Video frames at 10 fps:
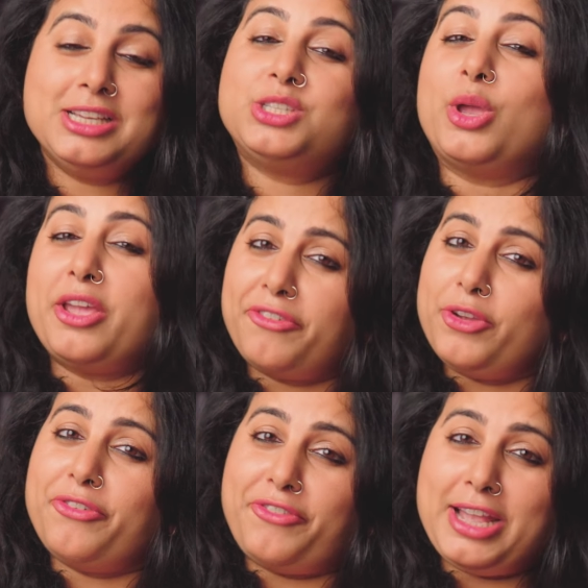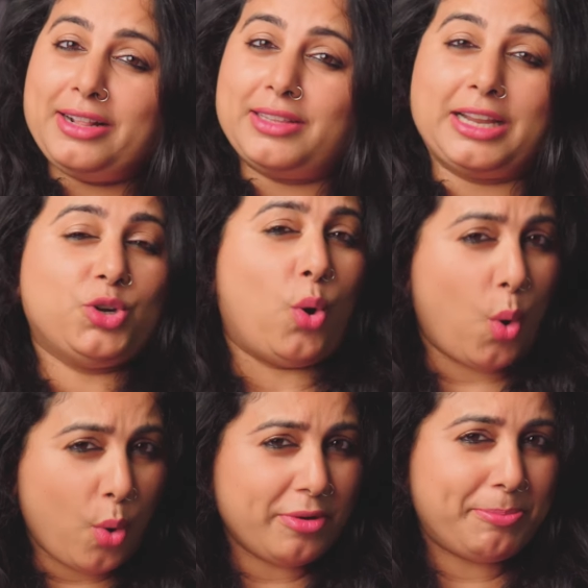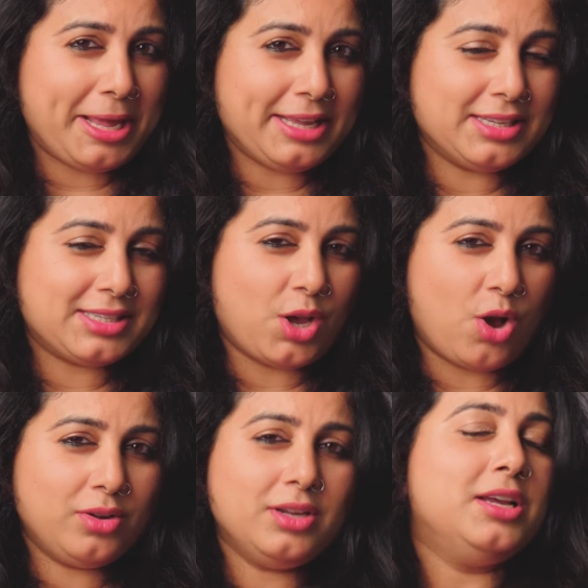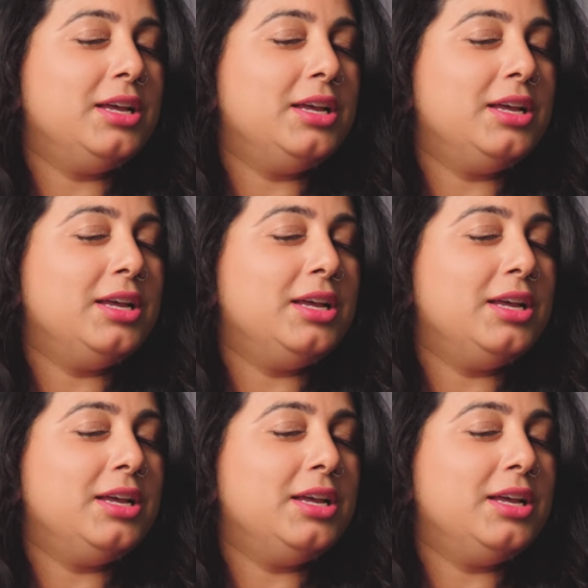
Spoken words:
So if you feel that you're overplaying the song,